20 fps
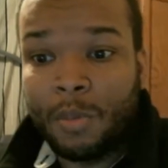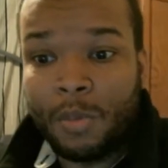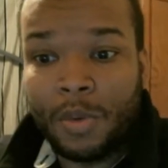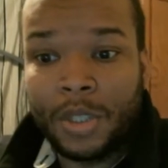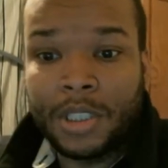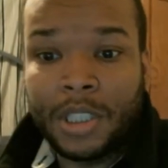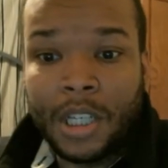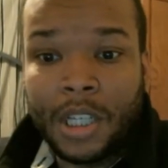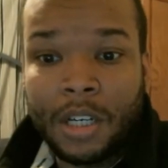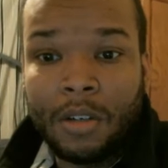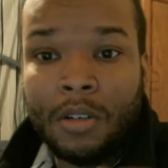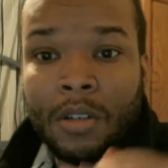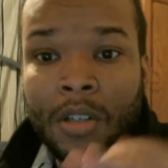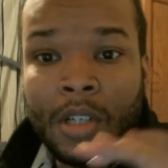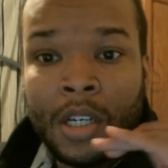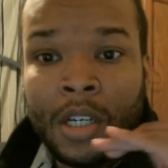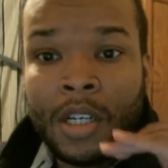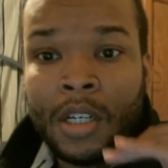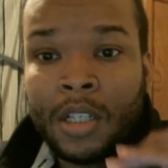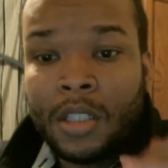So
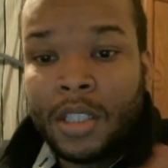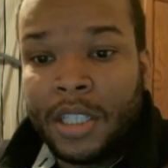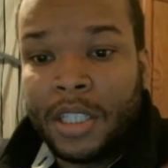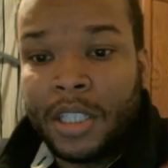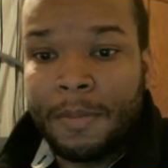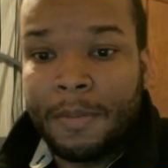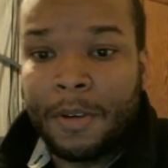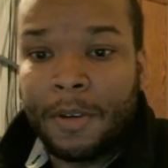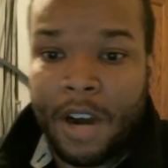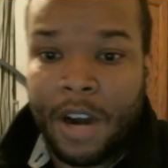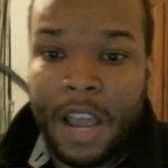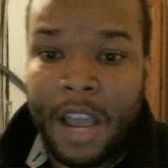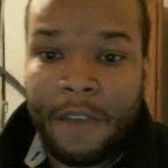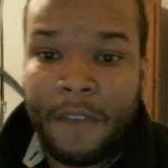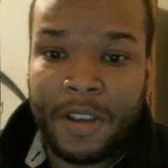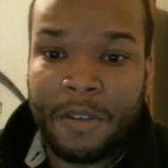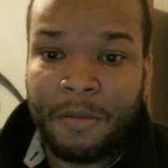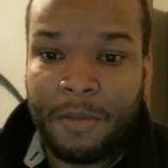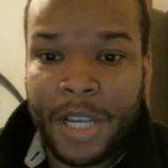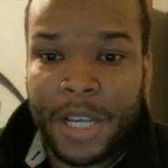the
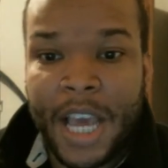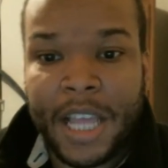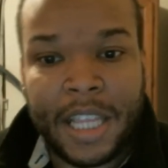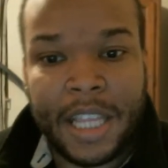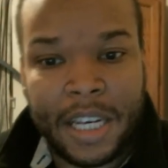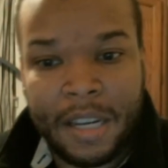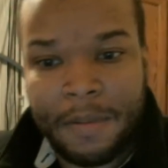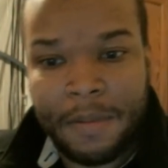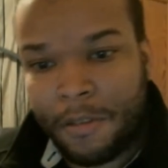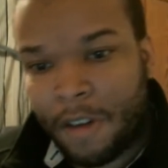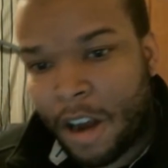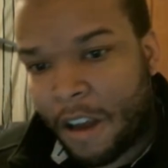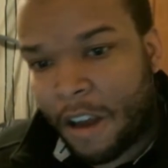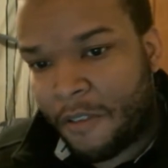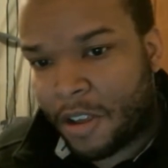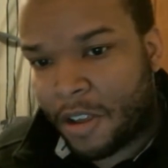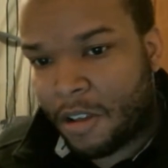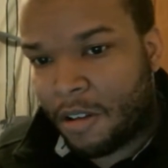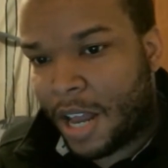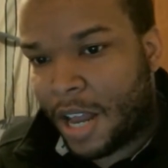demographic, we got the
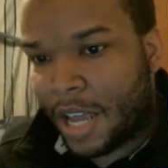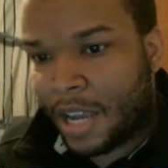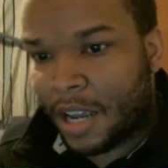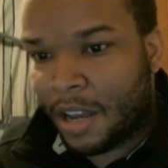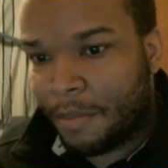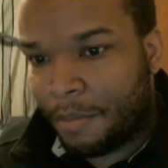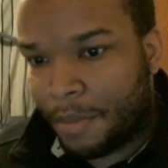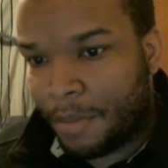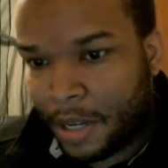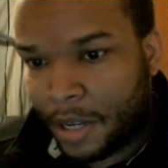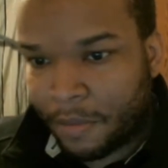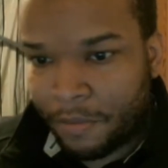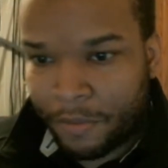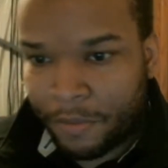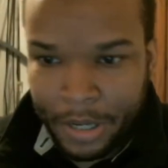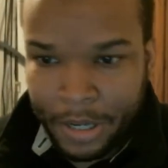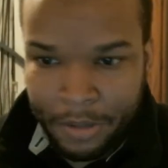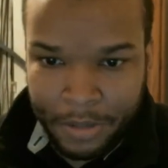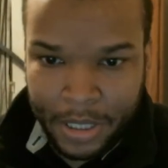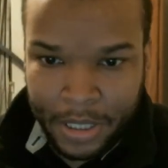demographic unlocked above
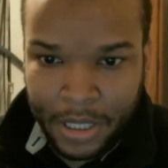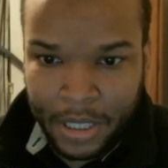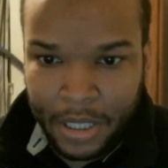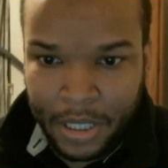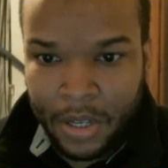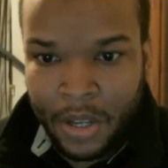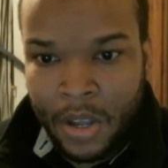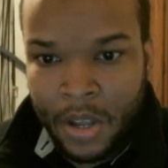frequency.